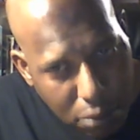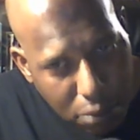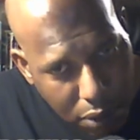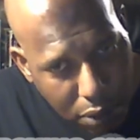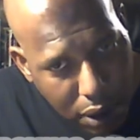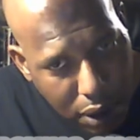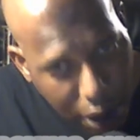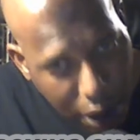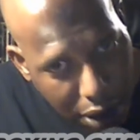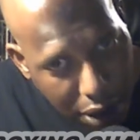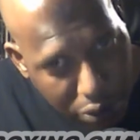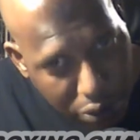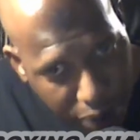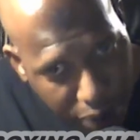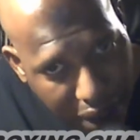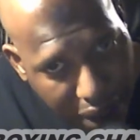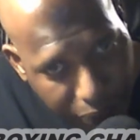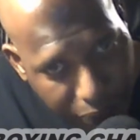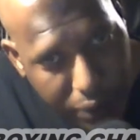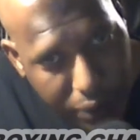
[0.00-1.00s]
as
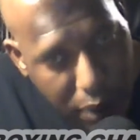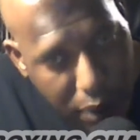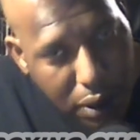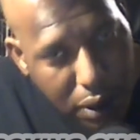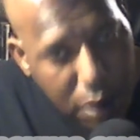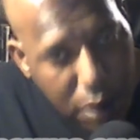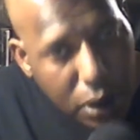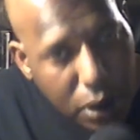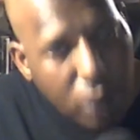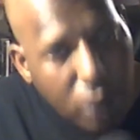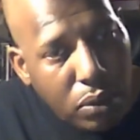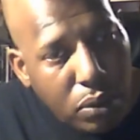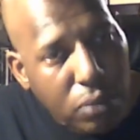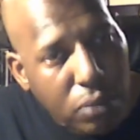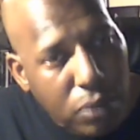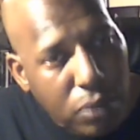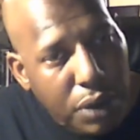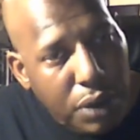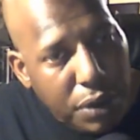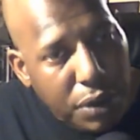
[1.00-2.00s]
rightfully,
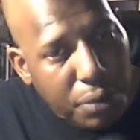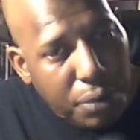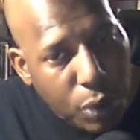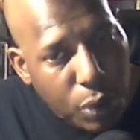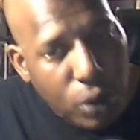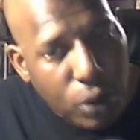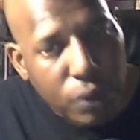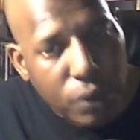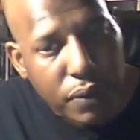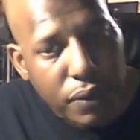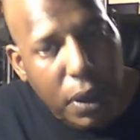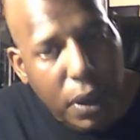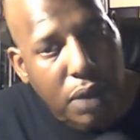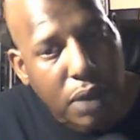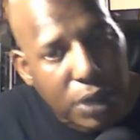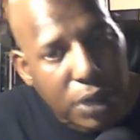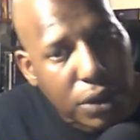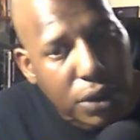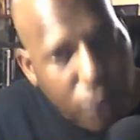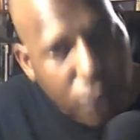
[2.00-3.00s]
was his move, because he
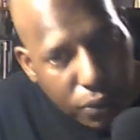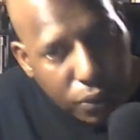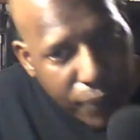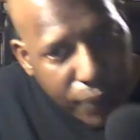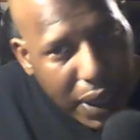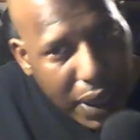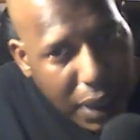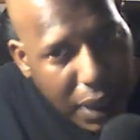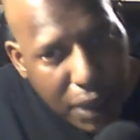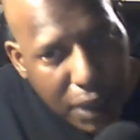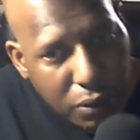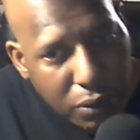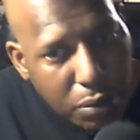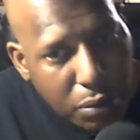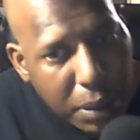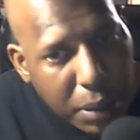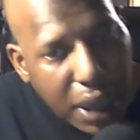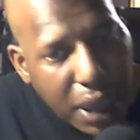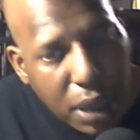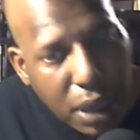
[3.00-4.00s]
unified
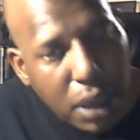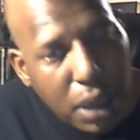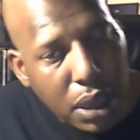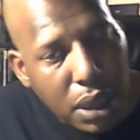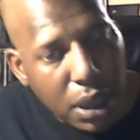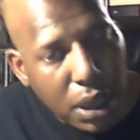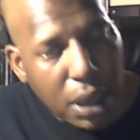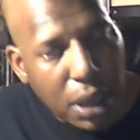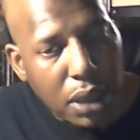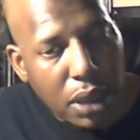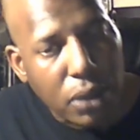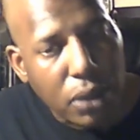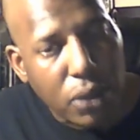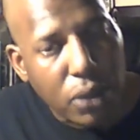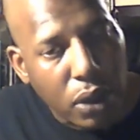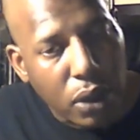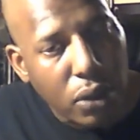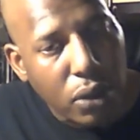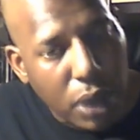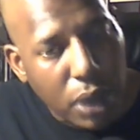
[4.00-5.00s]
everybody,
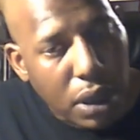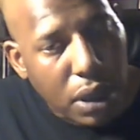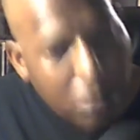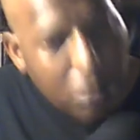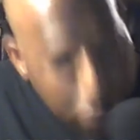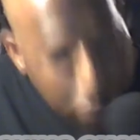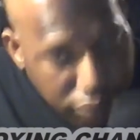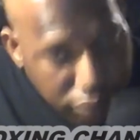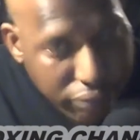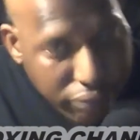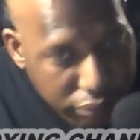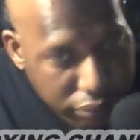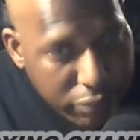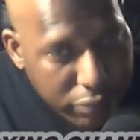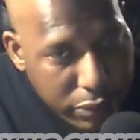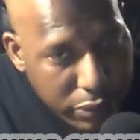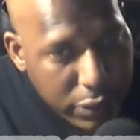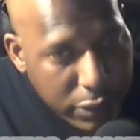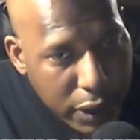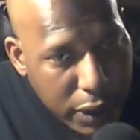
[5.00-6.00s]
and
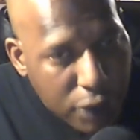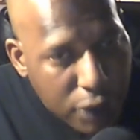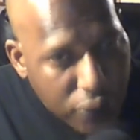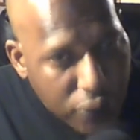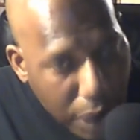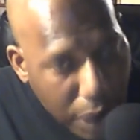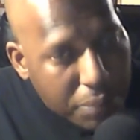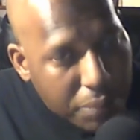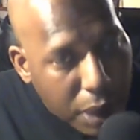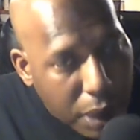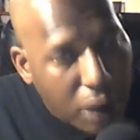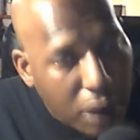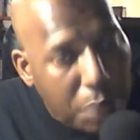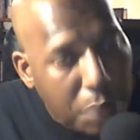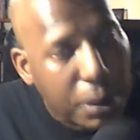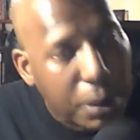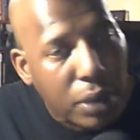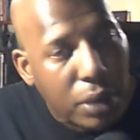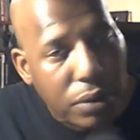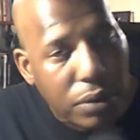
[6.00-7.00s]
he dropped all the
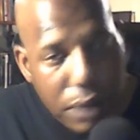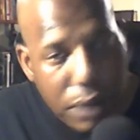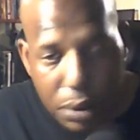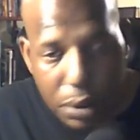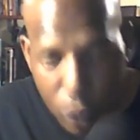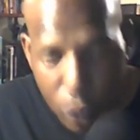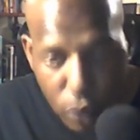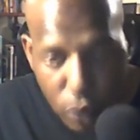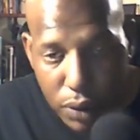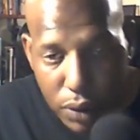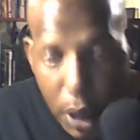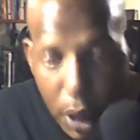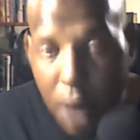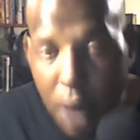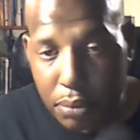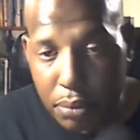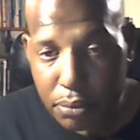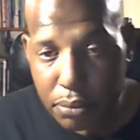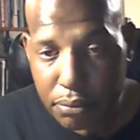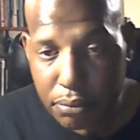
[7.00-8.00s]
belts and moved up.
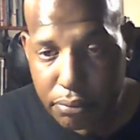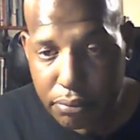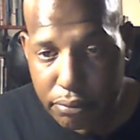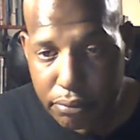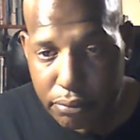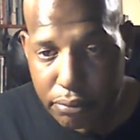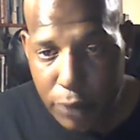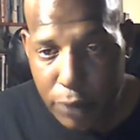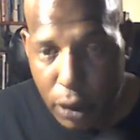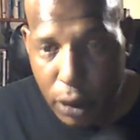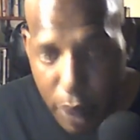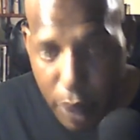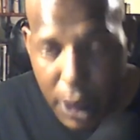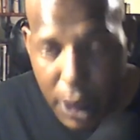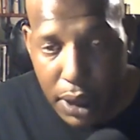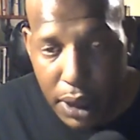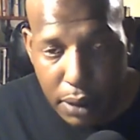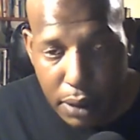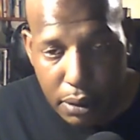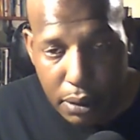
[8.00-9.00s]
All right?
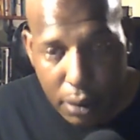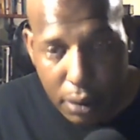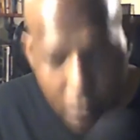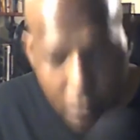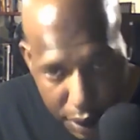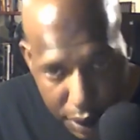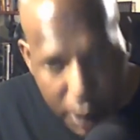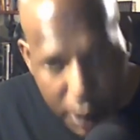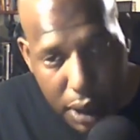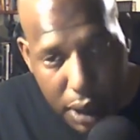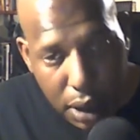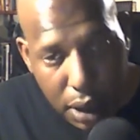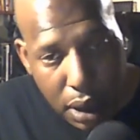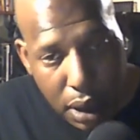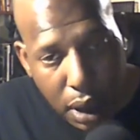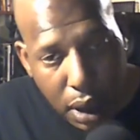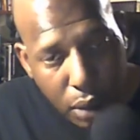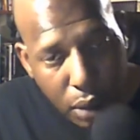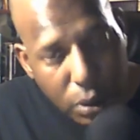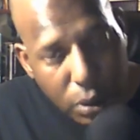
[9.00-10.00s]
Okay.
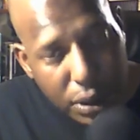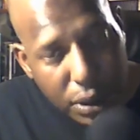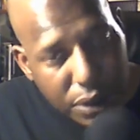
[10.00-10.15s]
Once a